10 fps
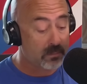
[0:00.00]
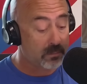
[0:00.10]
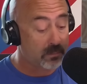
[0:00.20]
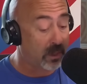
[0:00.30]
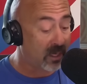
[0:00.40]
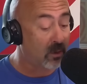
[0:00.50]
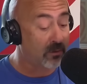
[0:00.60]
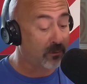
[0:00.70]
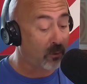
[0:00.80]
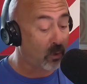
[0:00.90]
But they go
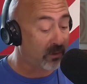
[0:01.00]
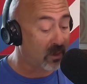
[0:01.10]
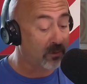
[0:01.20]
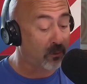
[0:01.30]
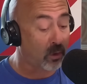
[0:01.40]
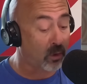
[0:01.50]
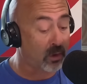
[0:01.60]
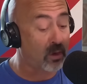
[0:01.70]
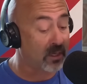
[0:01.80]
to 4. If they go to 4-0,